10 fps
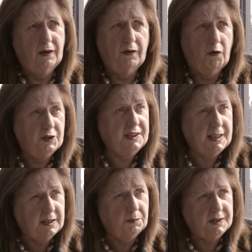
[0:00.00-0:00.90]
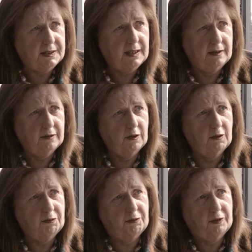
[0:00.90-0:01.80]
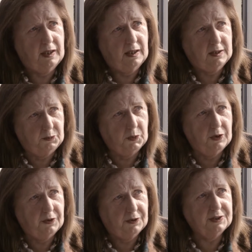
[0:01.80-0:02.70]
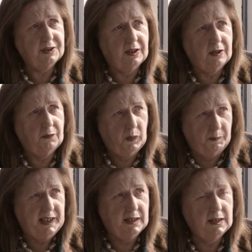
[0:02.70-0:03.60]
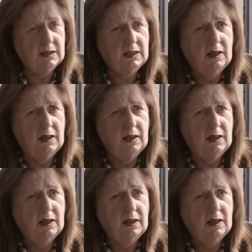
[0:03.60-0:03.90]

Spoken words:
over 60% of its workers are women,